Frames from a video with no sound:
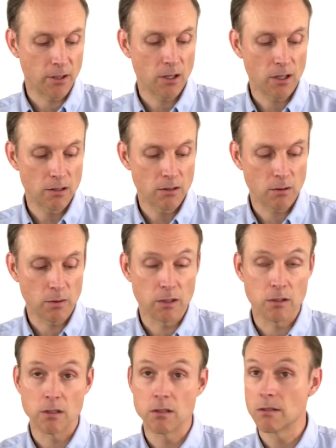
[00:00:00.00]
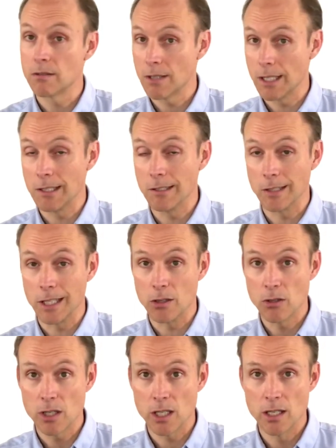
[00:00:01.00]
consequences, ideally
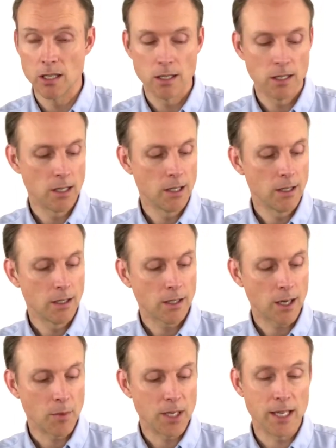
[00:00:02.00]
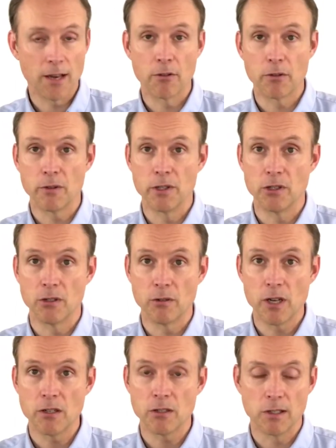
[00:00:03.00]
good, coming down through the
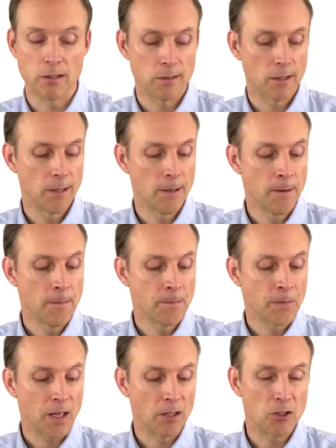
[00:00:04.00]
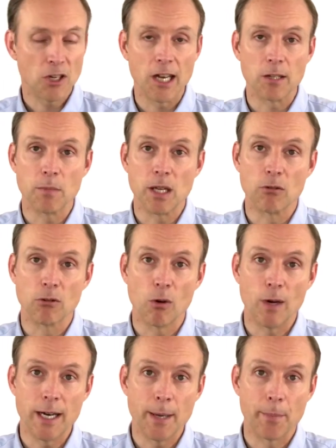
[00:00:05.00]
generations. A child may grow
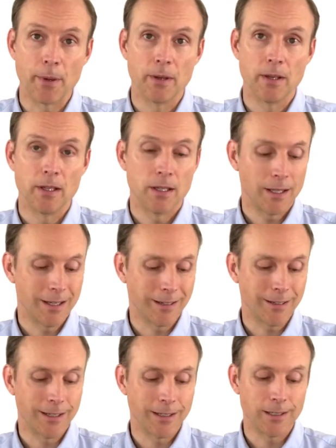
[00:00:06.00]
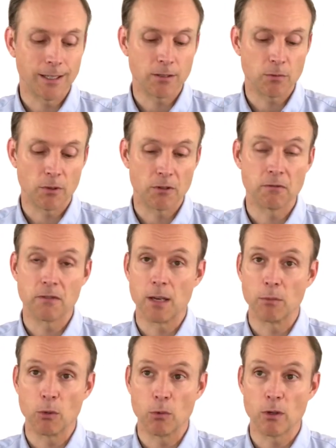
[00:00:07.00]
up in a context where the
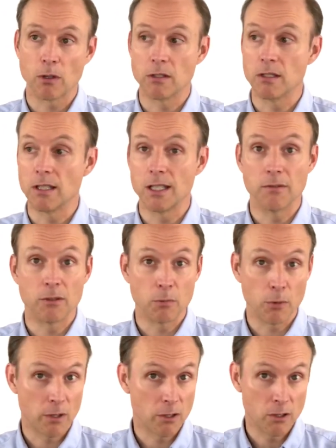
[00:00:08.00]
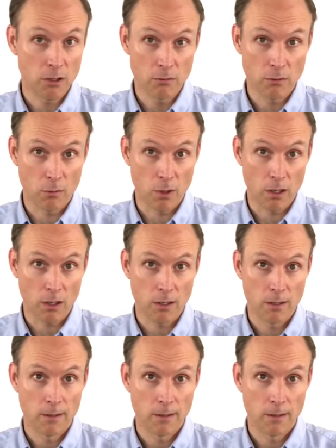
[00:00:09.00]
family works, even where the children work,